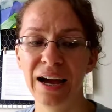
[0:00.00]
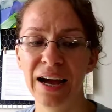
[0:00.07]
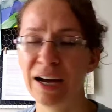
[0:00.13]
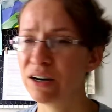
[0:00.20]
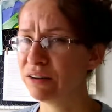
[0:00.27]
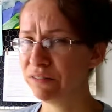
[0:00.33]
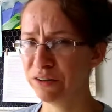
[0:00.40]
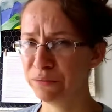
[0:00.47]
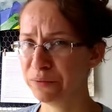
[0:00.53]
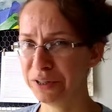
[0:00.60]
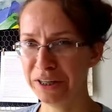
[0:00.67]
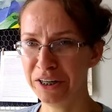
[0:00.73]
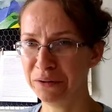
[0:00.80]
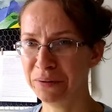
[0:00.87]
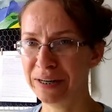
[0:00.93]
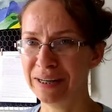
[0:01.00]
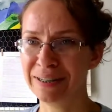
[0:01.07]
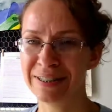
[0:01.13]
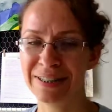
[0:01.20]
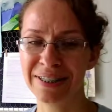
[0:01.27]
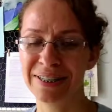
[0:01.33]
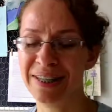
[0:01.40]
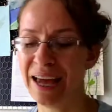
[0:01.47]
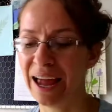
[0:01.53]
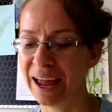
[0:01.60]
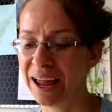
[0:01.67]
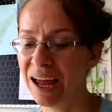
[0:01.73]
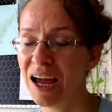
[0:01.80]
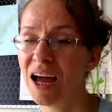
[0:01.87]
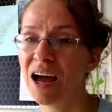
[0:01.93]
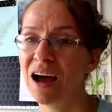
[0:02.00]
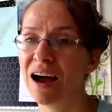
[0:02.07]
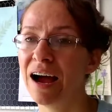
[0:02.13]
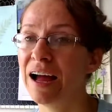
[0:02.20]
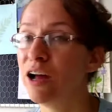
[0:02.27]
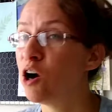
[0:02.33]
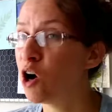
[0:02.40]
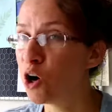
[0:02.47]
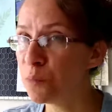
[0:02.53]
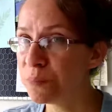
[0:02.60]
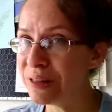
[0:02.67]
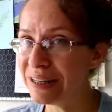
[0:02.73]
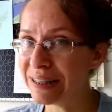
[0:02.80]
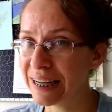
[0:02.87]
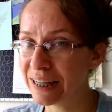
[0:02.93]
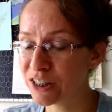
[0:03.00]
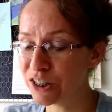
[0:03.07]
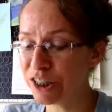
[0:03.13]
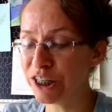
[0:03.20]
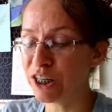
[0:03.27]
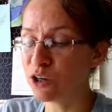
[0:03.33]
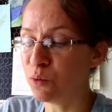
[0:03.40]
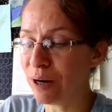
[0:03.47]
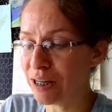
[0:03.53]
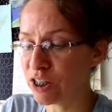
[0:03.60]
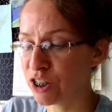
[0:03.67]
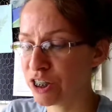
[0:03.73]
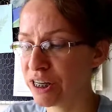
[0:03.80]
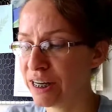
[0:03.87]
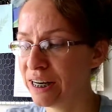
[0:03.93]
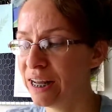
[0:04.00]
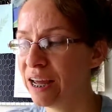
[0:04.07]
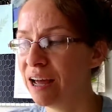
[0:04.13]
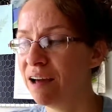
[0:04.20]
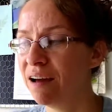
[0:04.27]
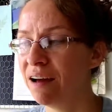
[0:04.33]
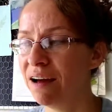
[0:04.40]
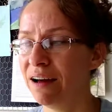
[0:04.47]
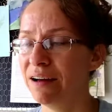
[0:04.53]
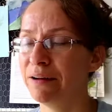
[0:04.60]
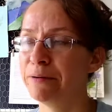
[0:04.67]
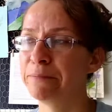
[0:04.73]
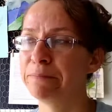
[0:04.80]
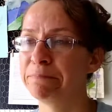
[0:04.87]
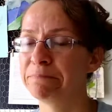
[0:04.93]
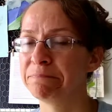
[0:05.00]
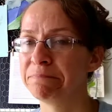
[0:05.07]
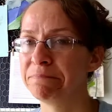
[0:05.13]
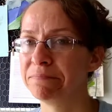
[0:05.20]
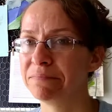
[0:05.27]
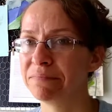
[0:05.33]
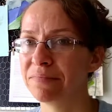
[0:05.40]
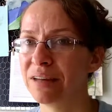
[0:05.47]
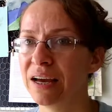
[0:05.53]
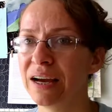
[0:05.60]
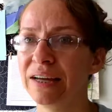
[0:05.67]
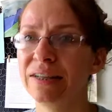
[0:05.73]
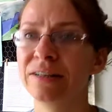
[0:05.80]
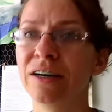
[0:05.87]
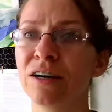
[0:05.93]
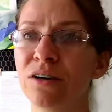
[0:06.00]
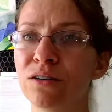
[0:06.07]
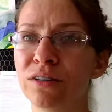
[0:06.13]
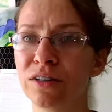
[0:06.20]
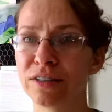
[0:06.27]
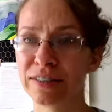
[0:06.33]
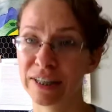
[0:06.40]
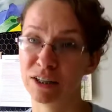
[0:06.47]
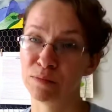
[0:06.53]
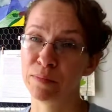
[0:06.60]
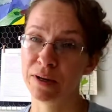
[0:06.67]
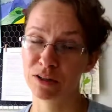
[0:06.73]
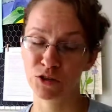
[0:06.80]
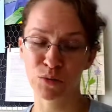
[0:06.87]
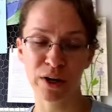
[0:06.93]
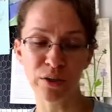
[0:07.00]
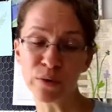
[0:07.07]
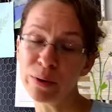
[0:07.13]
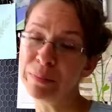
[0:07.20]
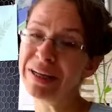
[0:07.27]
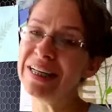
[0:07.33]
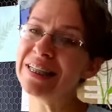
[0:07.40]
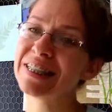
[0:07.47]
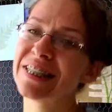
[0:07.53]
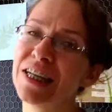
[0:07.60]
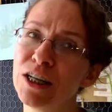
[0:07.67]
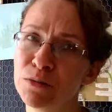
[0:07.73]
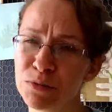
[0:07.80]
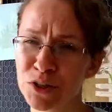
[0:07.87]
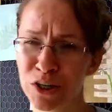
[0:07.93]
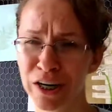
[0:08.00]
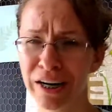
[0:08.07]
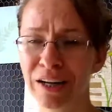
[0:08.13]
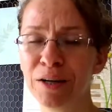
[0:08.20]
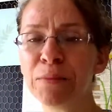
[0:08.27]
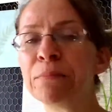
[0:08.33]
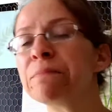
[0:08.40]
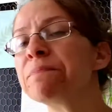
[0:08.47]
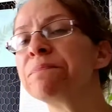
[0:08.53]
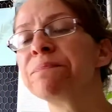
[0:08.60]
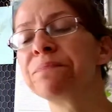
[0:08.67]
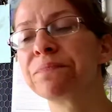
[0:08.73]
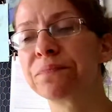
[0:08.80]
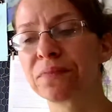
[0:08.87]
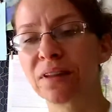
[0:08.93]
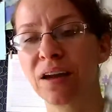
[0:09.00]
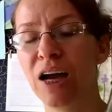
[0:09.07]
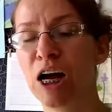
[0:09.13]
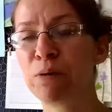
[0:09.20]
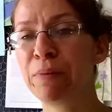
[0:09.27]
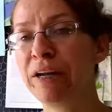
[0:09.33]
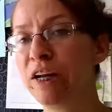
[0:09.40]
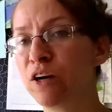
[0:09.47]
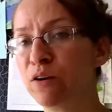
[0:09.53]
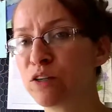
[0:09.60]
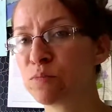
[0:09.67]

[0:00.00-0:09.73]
don't even really know what else to say. I hope this answered your question. I know it looks like it's about 23 minutes. I'm sorry. I know